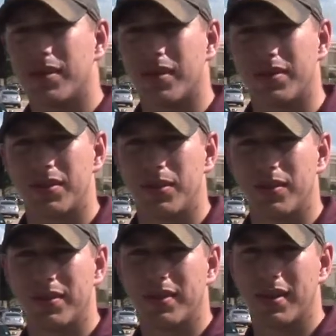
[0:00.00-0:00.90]
the
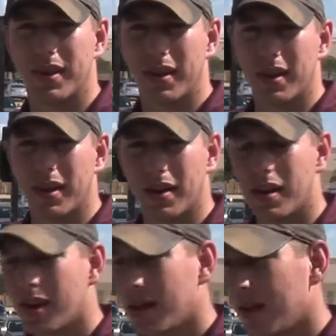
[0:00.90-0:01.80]
students, and
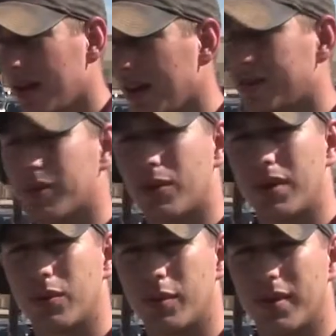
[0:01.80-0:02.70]
each
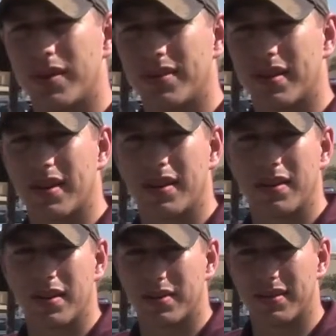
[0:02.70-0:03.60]
loin will be assigned
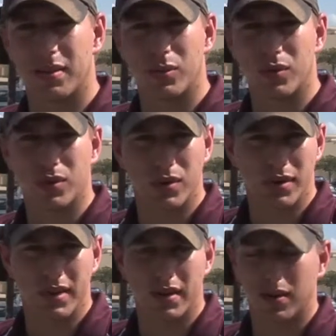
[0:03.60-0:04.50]
a symbol or a
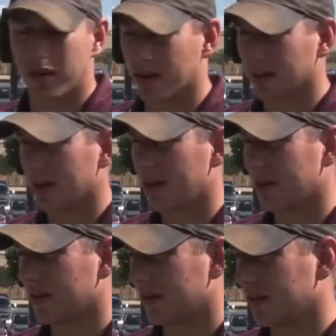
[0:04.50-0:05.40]

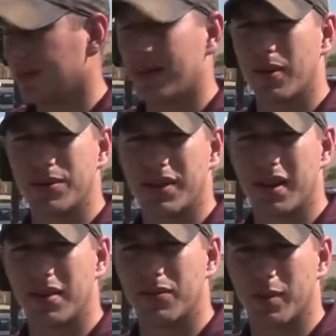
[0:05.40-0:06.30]
letter distinguishing
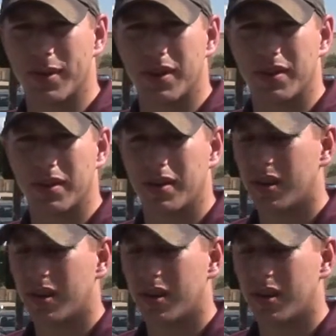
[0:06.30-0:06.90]
it from another,